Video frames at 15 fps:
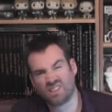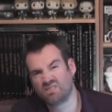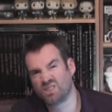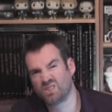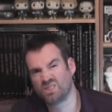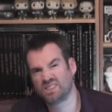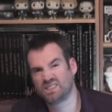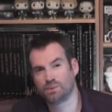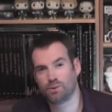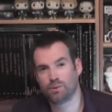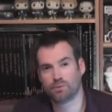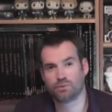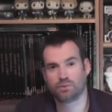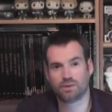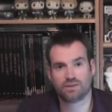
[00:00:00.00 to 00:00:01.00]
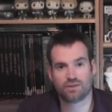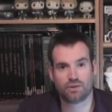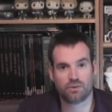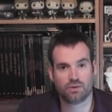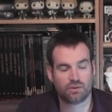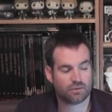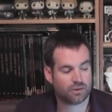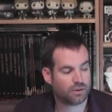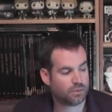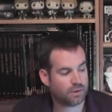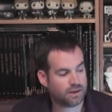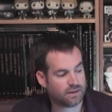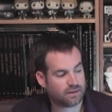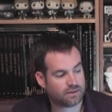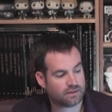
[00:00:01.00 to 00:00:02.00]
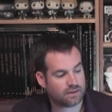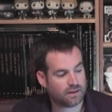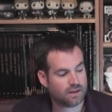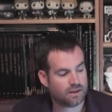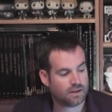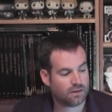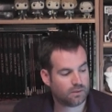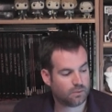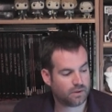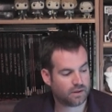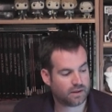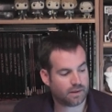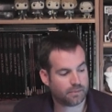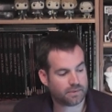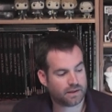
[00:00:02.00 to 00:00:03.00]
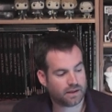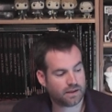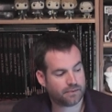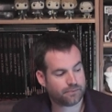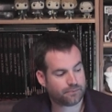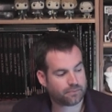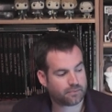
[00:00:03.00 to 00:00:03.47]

probably somewhere between two and three weeks with an update.